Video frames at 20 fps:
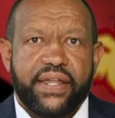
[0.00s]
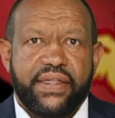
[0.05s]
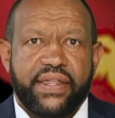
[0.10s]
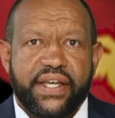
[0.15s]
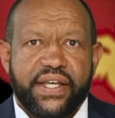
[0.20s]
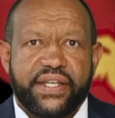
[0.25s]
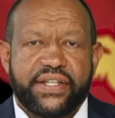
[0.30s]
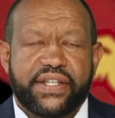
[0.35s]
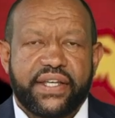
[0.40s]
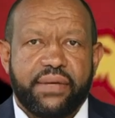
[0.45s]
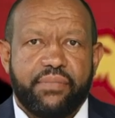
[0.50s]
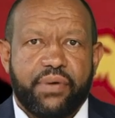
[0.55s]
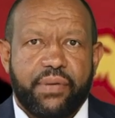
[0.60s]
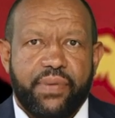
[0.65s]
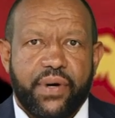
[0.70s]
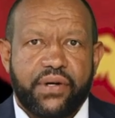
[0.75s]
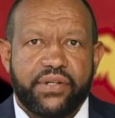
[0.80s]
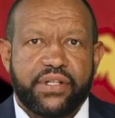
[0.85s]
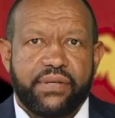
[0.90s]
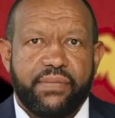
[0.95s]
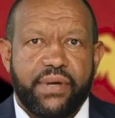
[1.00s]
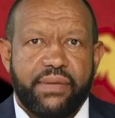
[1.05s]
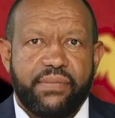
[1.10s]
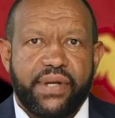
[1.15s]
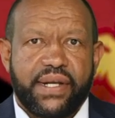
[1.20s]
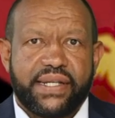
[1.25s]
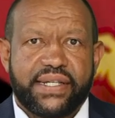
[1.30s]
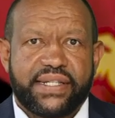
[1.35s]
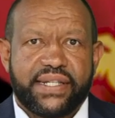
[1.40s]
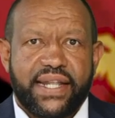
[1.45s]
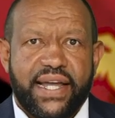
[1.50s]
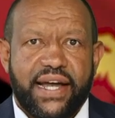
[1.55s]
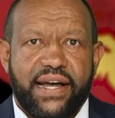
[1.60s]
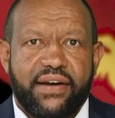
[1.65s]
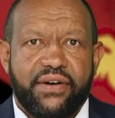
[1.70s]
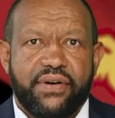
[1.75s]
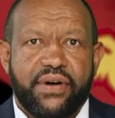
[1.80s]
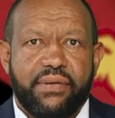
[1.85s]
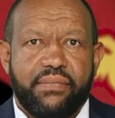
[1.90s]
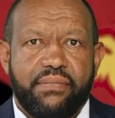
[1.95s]
This proposed amendment is
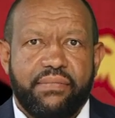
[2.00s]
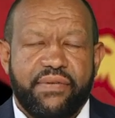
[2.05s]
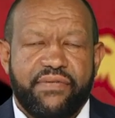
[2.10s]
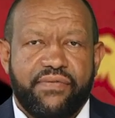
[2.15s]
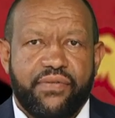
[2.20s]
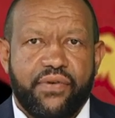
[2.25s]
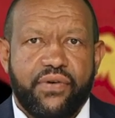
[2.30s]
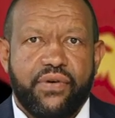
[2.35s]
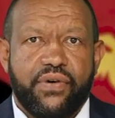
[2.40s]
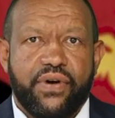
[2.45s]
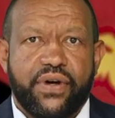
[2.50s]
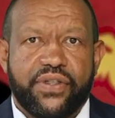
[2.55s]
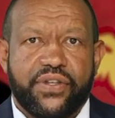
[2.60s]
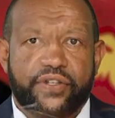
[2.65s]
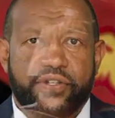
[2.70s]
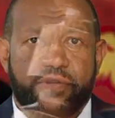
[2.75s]
now before the